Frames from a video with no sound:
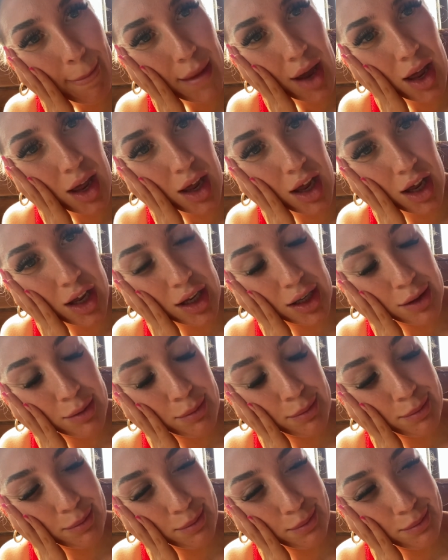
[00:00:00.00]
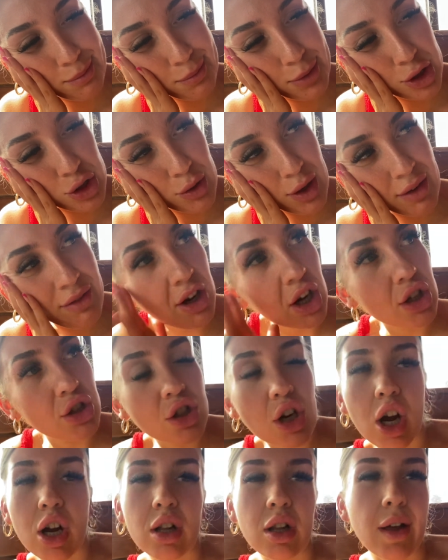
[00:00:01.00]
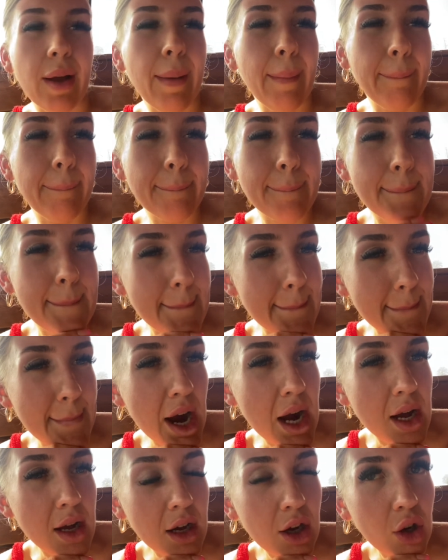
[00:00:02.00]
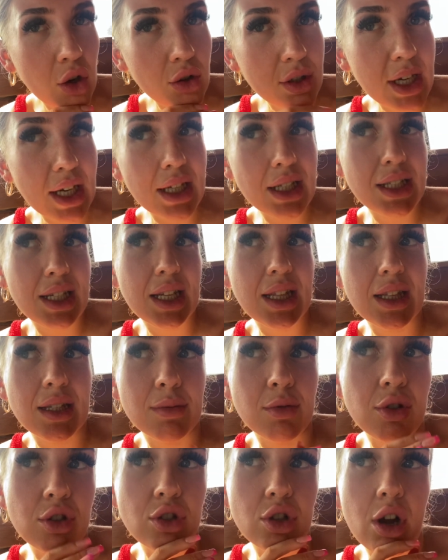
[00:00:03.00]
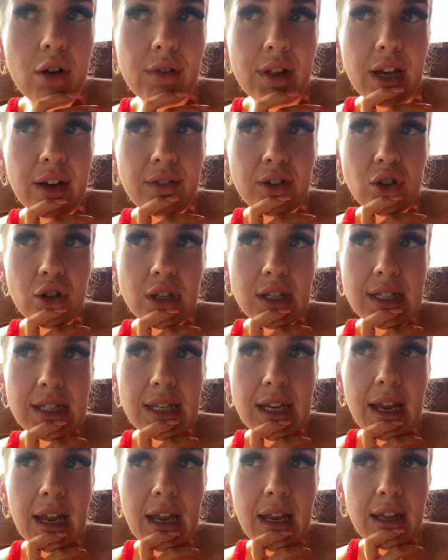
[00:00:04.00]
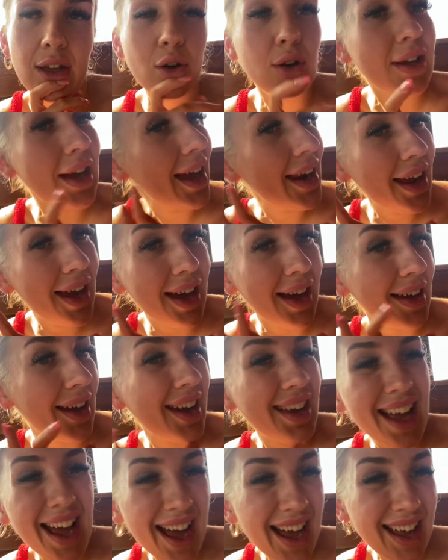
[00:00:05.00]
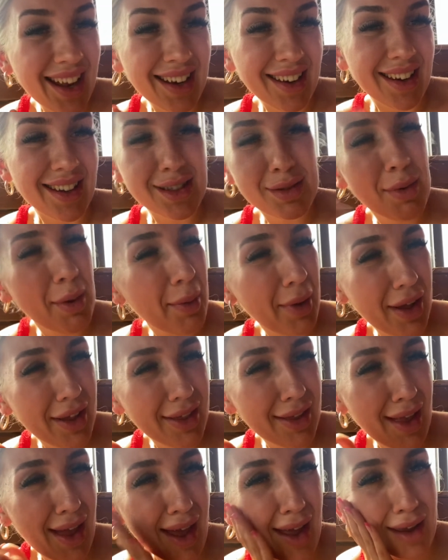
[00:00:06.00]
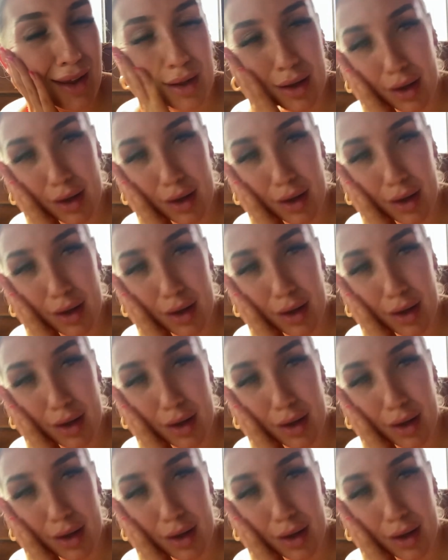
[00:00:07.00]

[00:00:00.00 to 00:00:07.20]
Um, but do I have a hot chocolate? Already had a tea this morning, so I can't really have another tea. Can I? I can, it's my birthday.